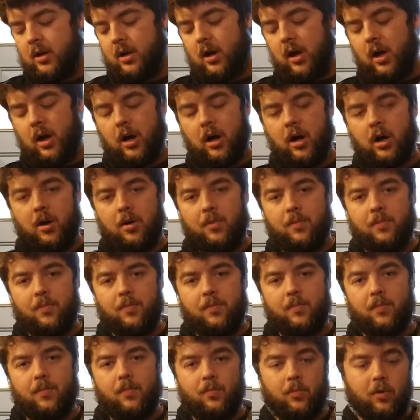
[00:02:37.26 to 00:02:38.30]

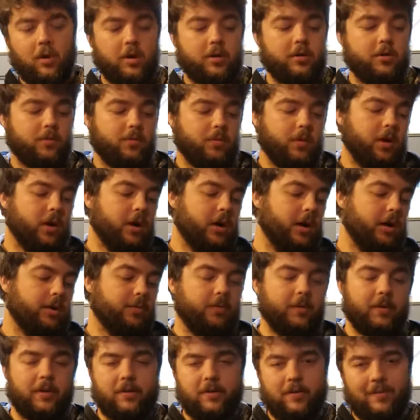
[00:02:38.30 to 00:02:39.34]
work the rod
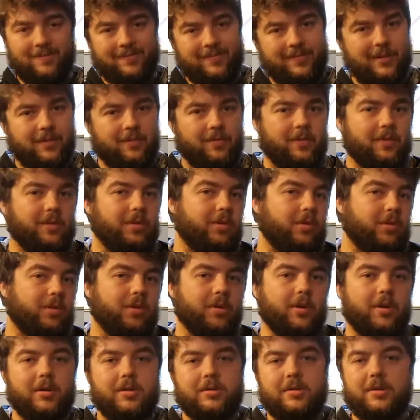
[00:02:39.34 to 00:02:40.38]
with different
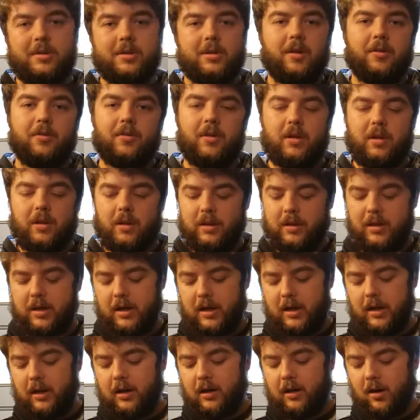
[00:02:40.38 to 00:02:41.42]
lures and everything like
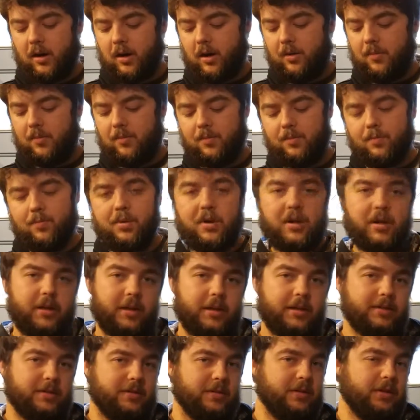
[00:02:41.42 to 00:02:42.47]
that pretty
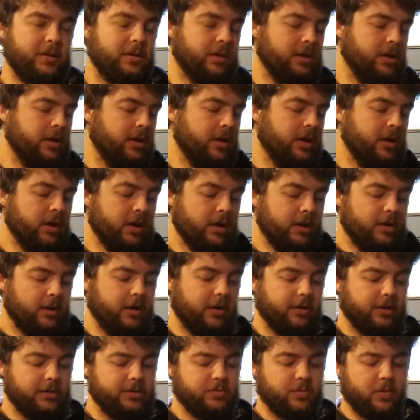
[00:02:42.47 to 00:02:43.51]
easily.
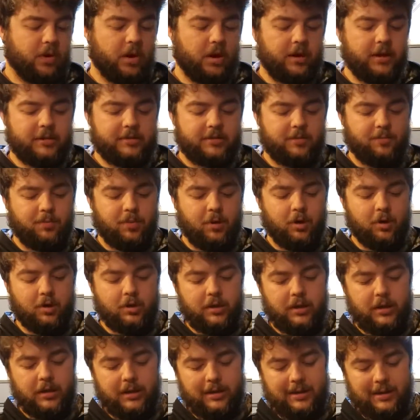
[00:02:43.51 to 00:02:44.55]
Now this rod is a
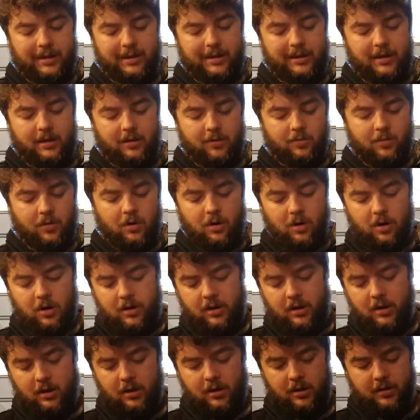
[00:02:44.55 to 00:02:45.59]
Berkley Lightning
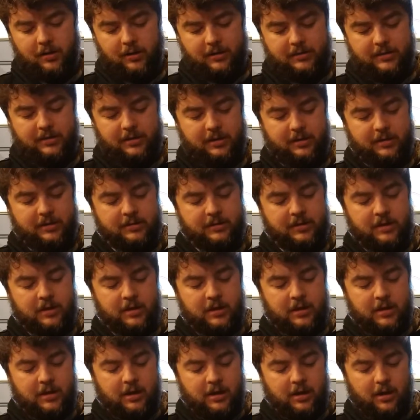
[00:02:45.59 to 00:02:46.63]
Rod. This is
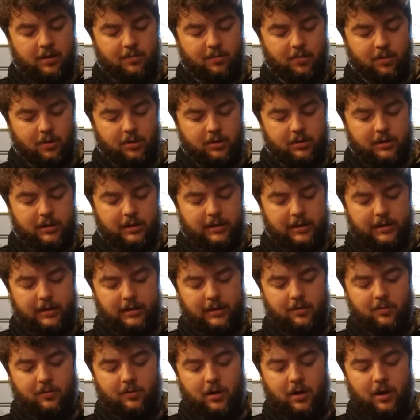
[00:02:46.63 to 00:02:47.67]
a Berkley
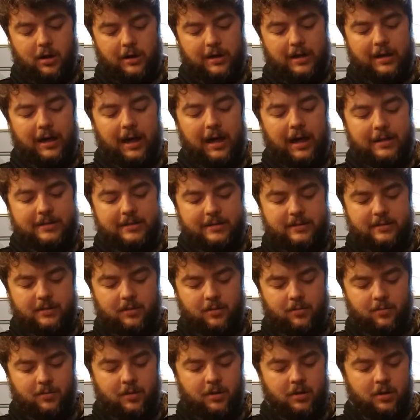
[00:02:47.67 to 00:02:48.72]
Lightning Rod
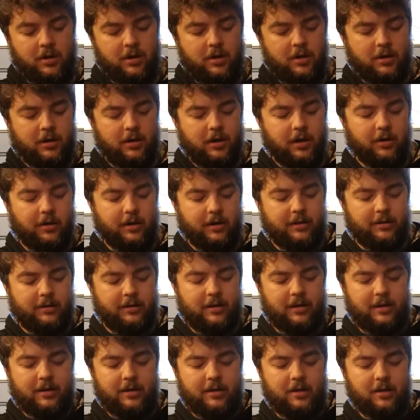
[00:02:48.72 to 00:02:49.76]
custom. Now I
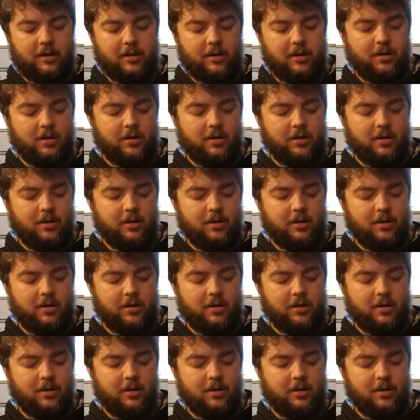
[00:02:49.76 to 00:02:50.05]
did